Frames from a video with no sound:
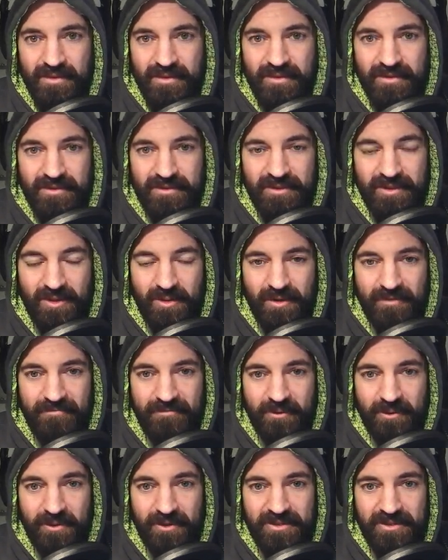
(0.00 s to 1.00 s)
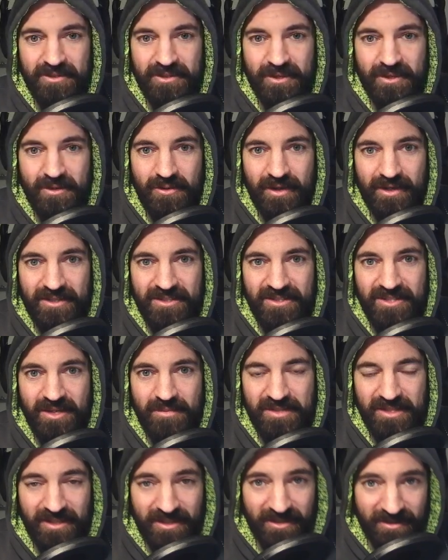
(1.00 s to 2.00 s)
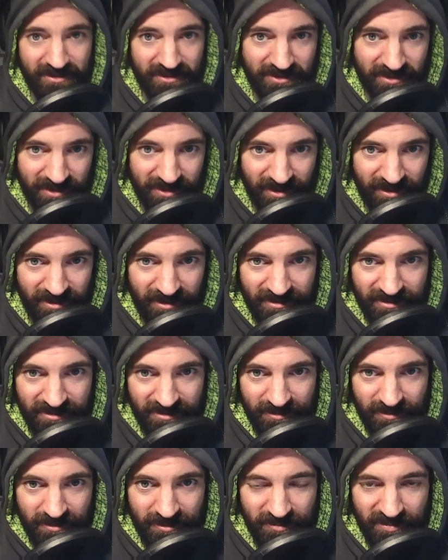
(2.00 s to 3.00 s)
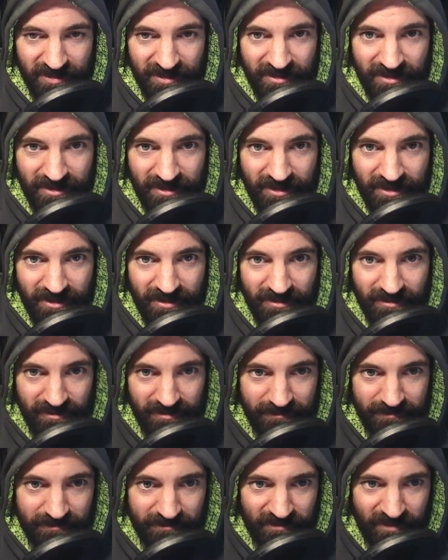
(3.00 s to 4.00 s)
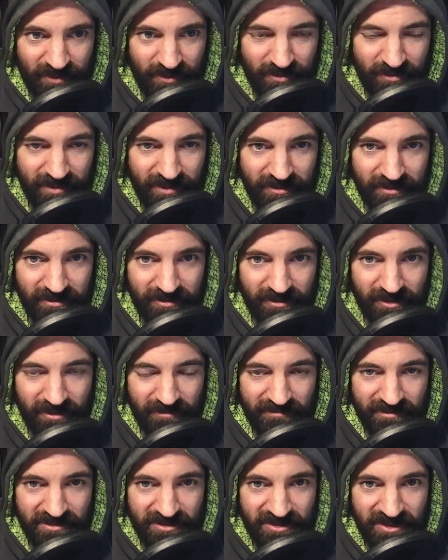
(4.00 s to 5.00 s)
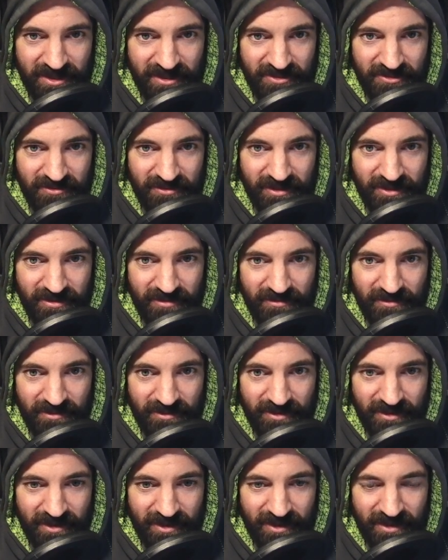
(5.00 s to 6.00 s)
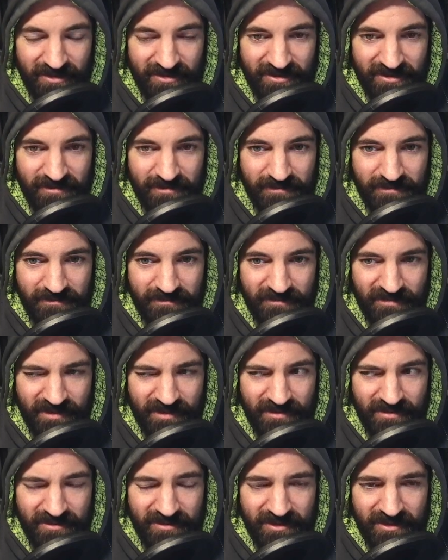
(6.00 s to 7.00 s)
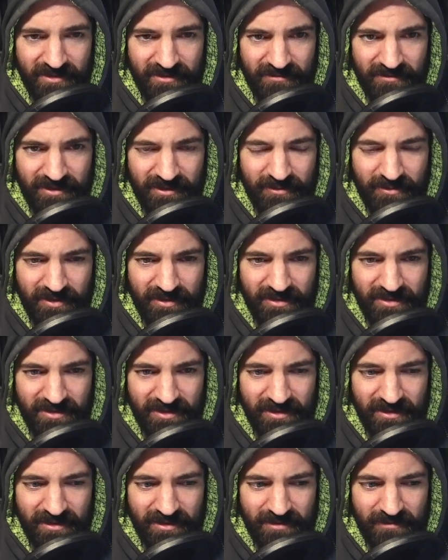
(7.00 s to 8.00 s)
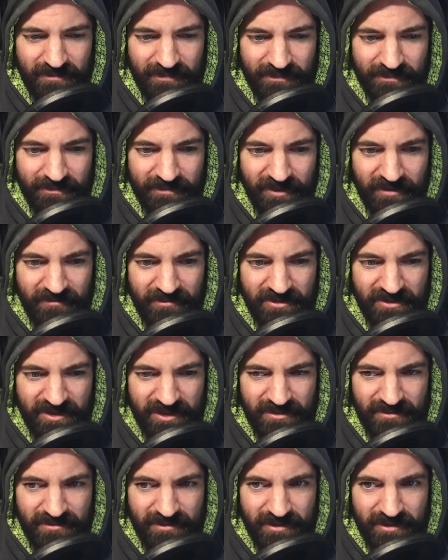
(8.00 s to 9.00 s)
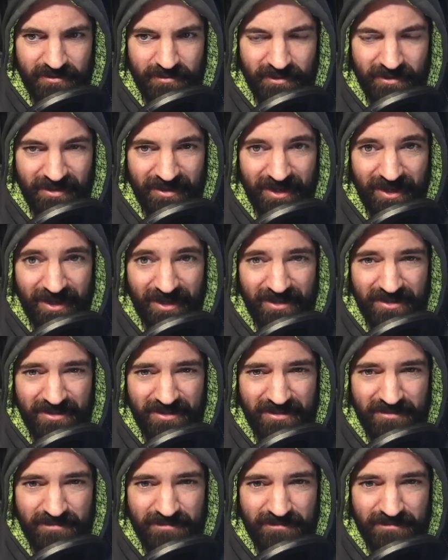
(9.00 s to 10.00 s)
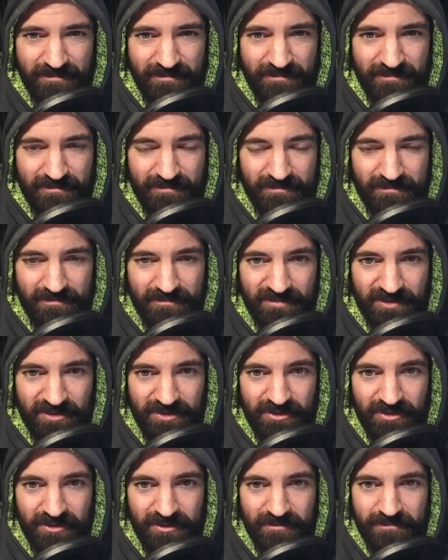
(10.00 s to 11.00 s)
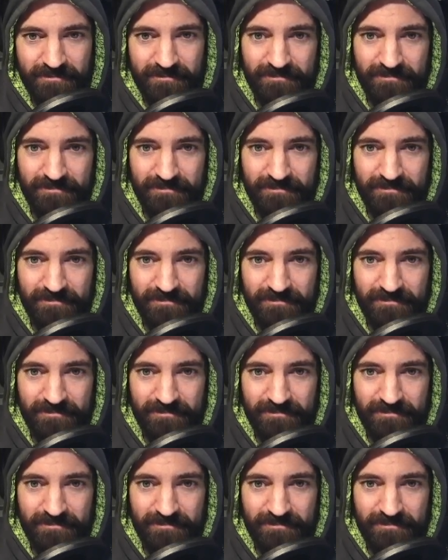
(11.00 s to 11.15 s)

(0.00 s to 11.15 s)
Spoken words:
There's nowhere for it to go except into here, so we'll be a little oversaturated with gas. Is that the right way to say that? Oversaturated with gas? Sure.